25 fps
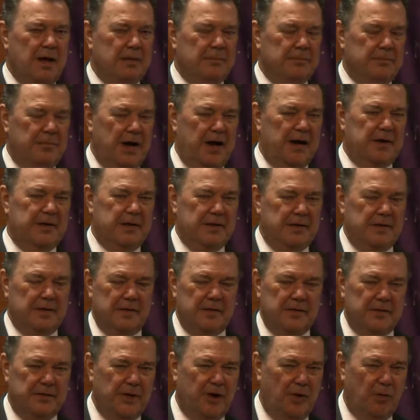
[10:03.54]
But
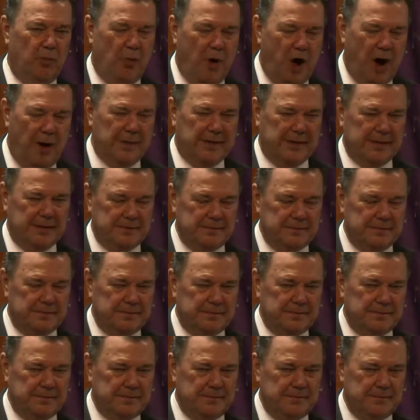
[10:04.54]
the woman,
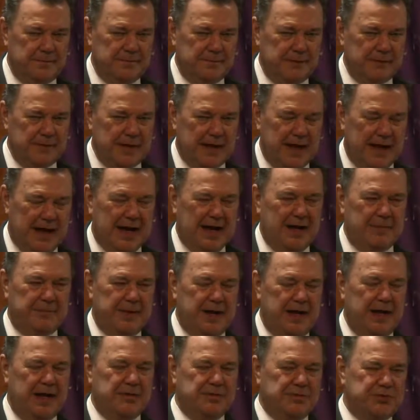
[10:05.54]

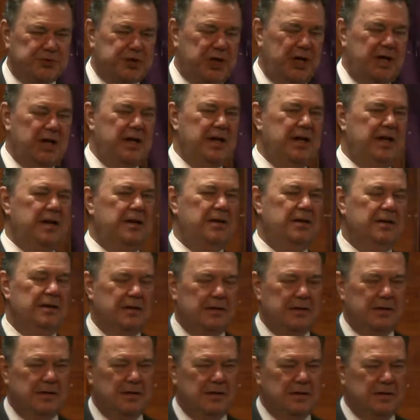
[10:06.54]
howbeit she
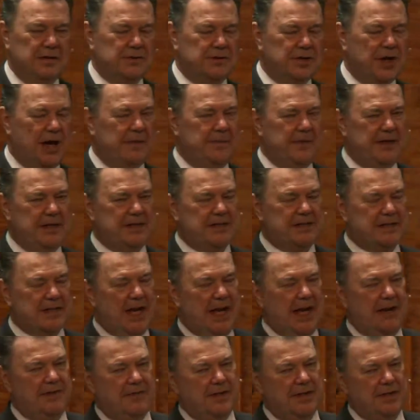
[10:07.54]
shall be
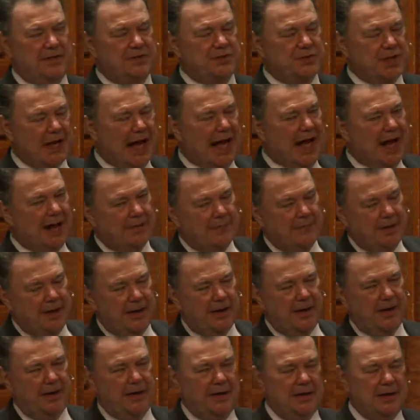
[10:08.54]
saved in
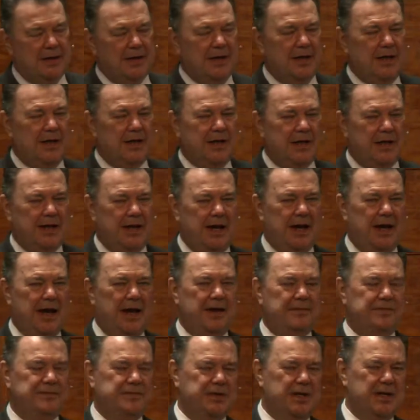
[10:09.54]
childbearing
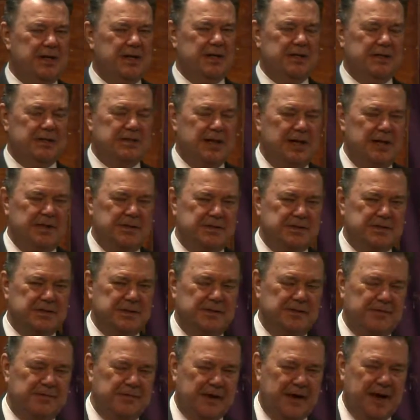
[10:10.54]
if she continues
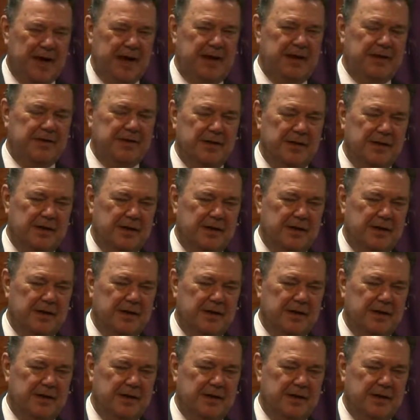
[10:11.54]
in faith